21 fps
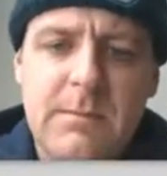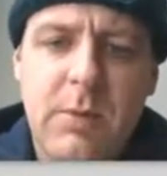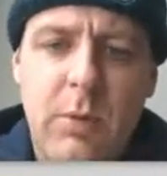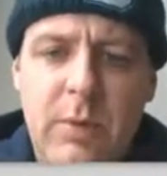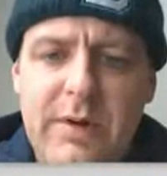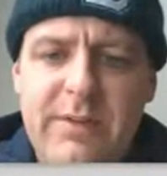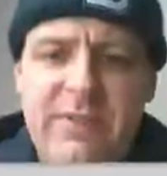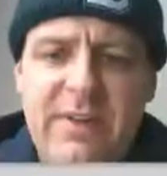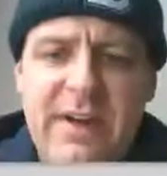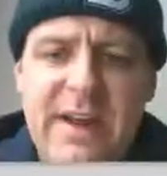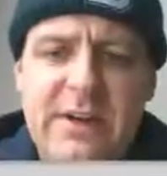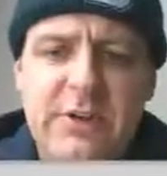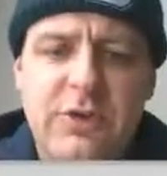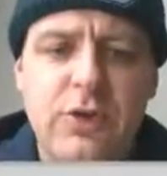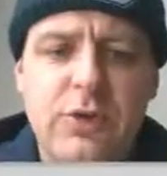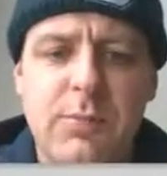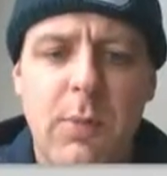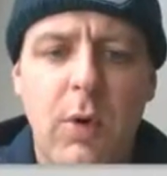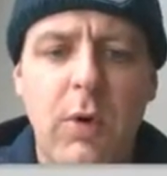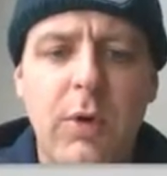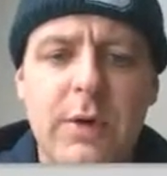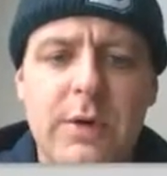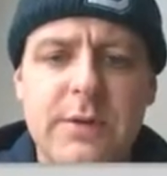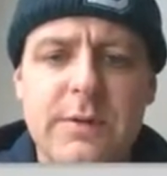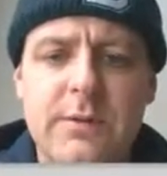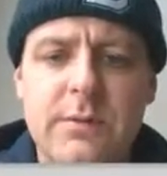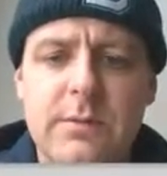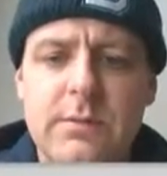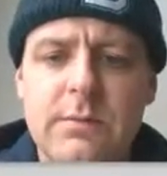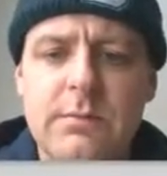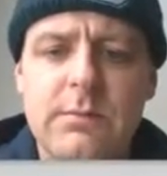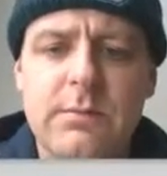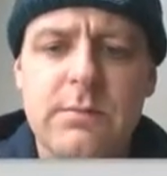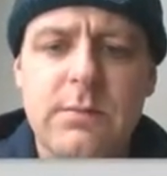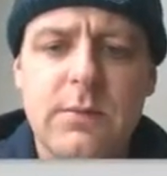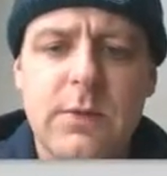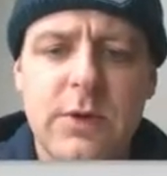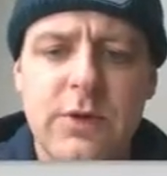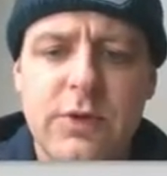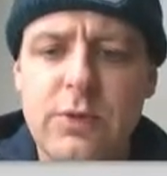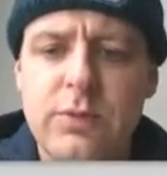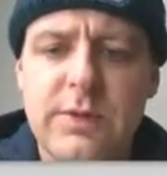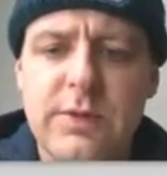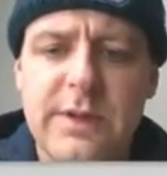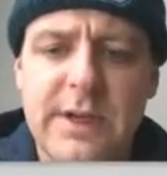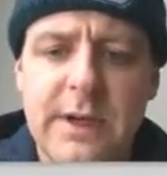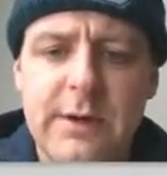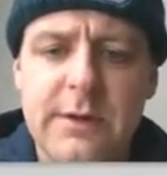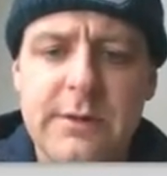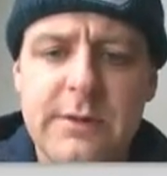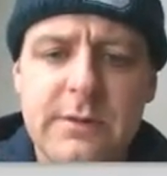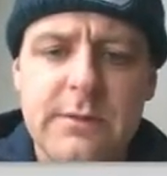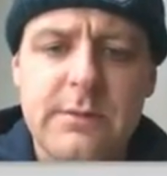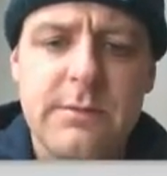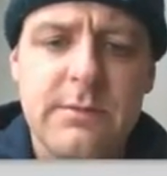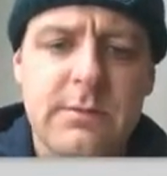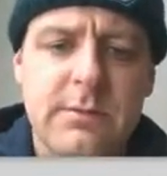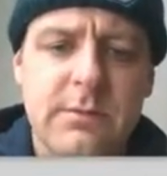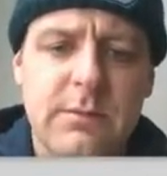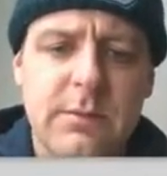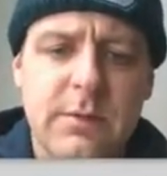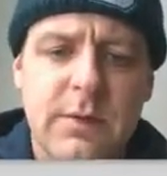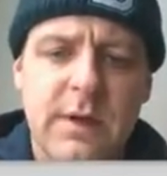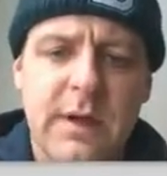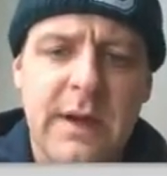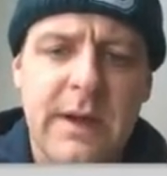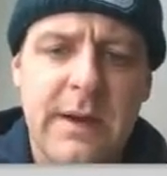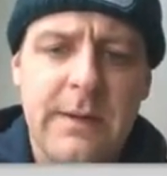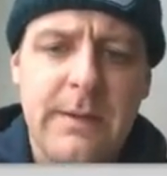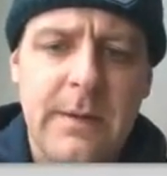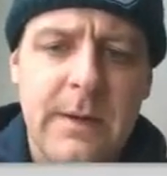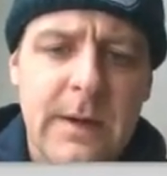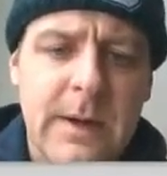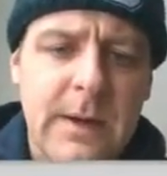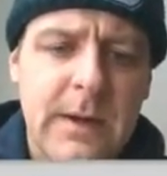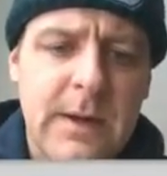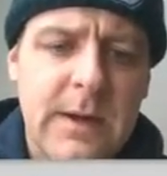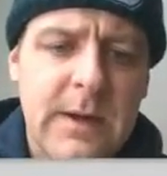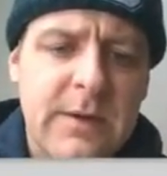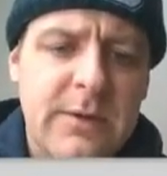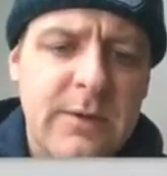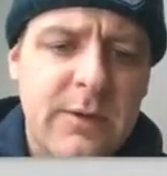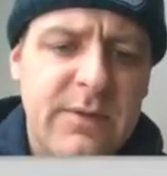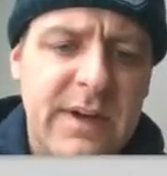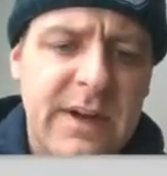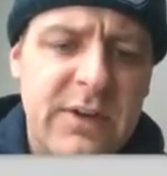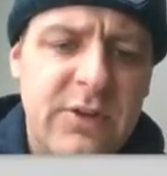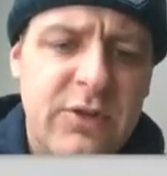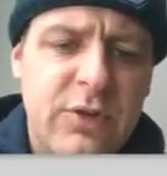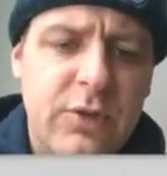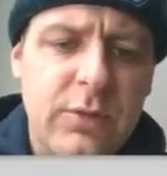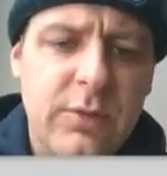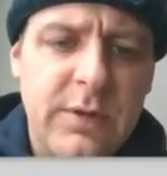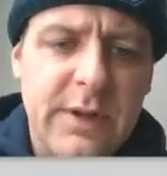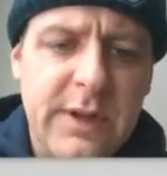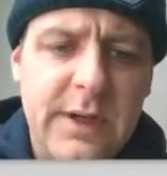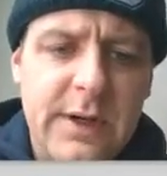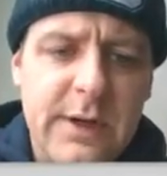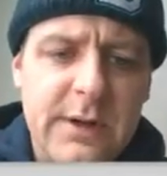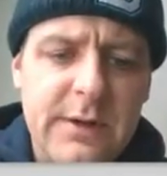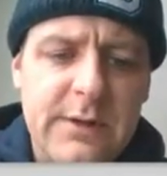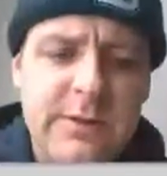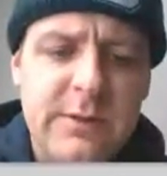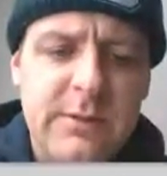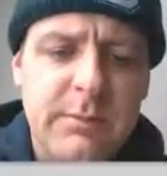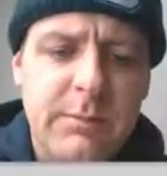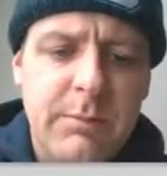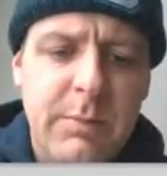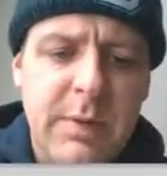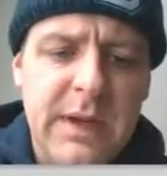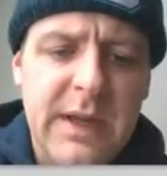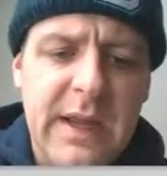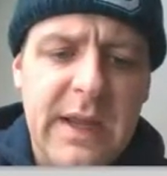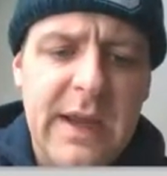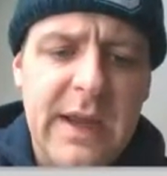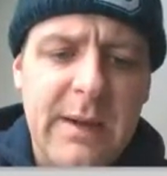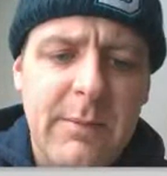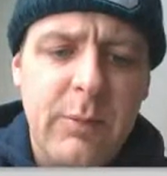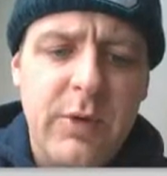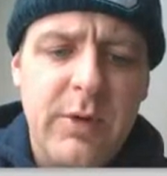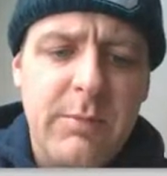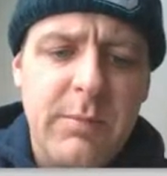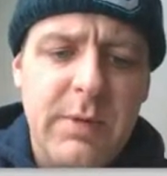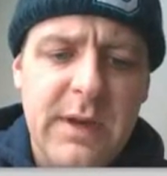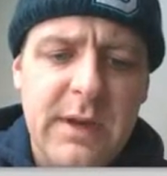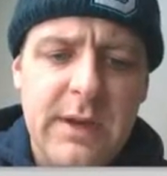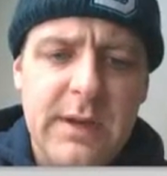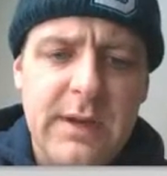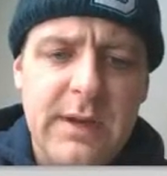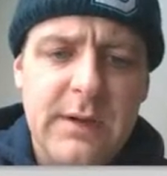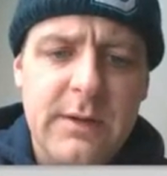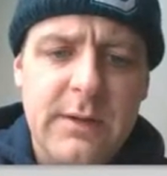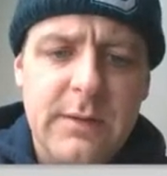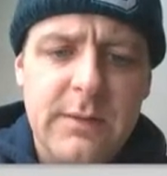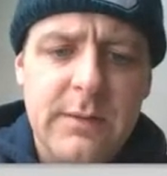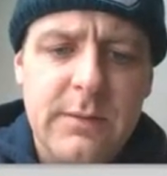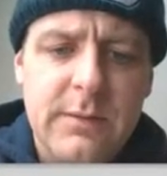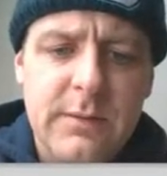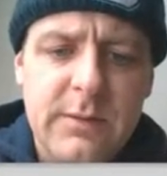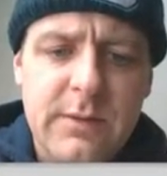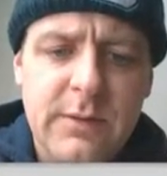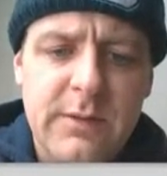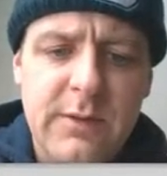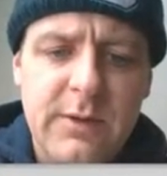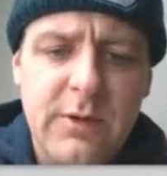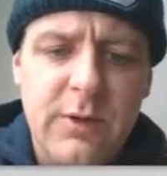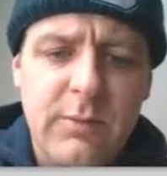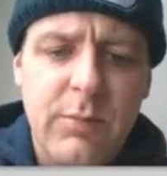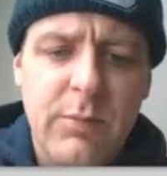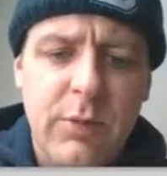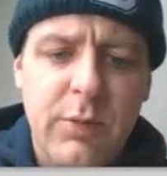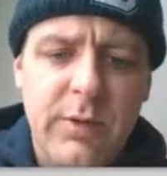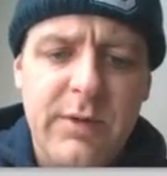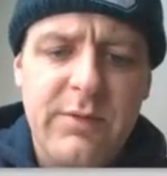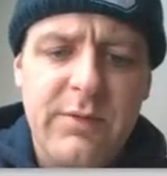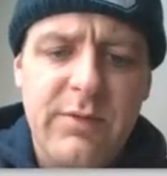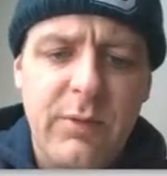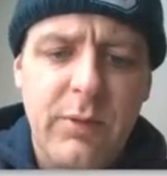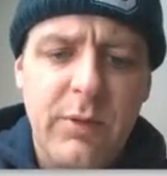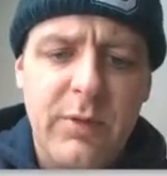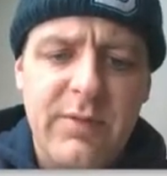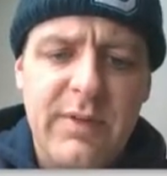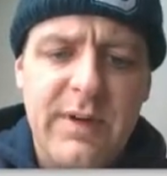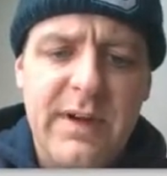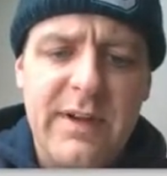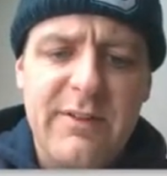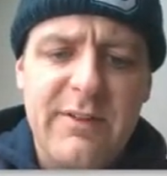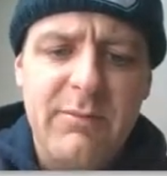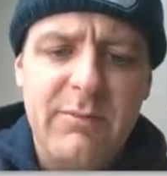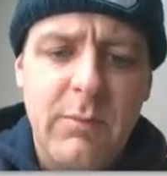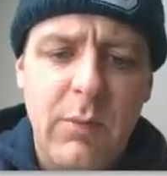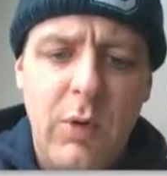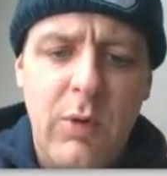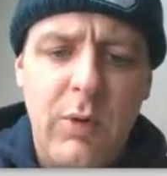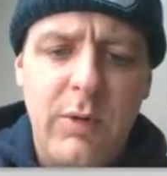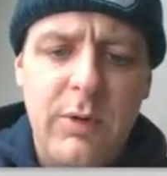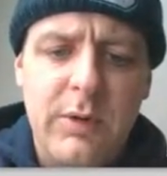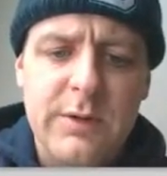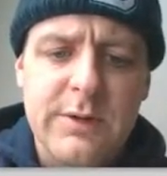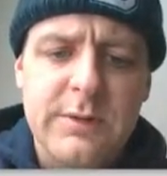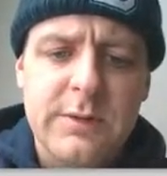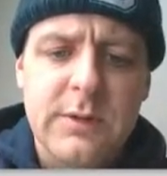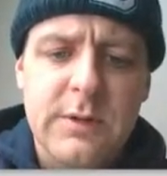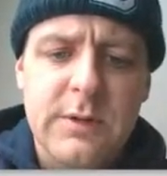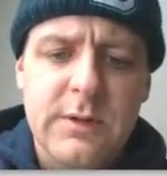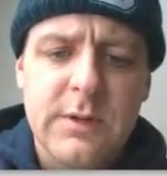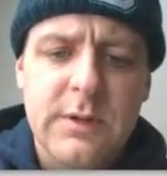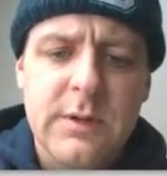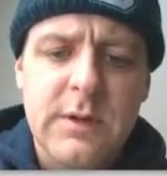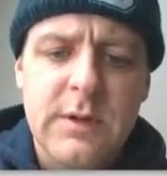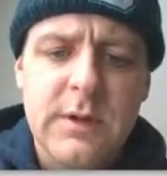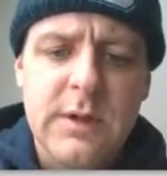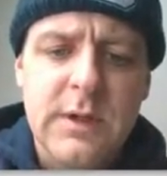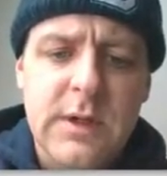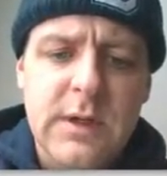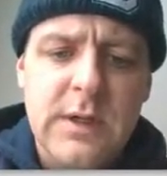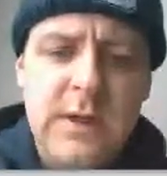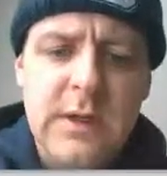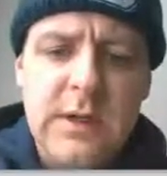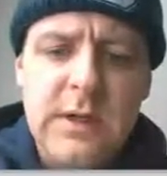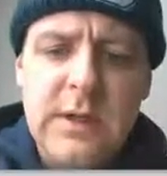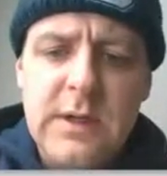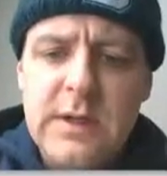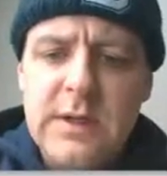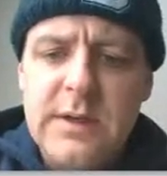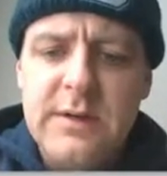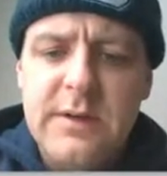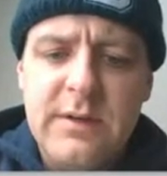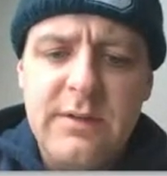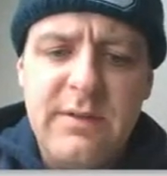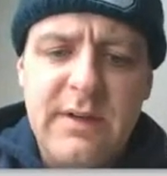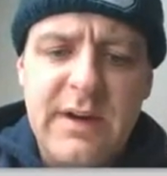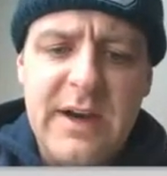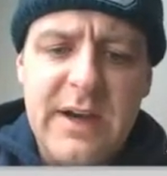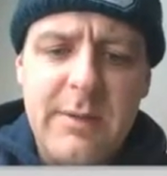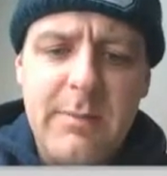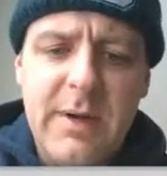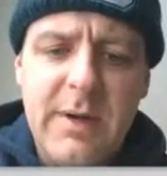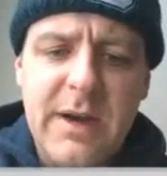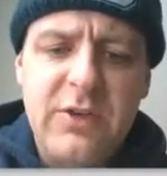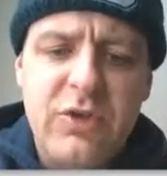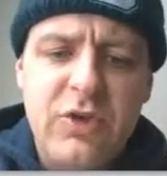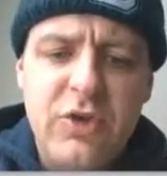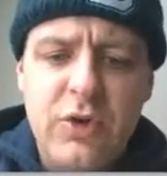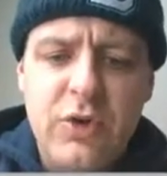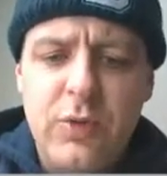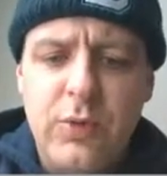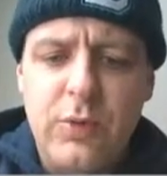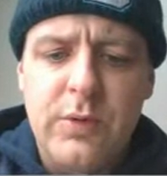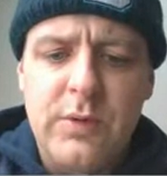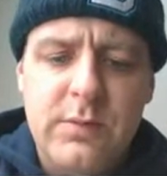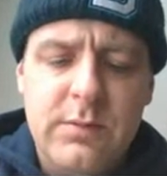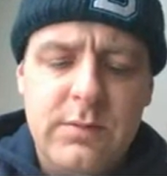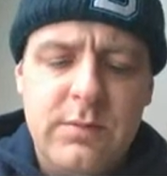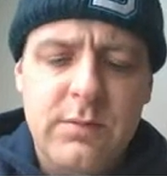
But what if I had two molars or two liters, okay? So if I had two liters, big M would be 0.45 moles divided by 2.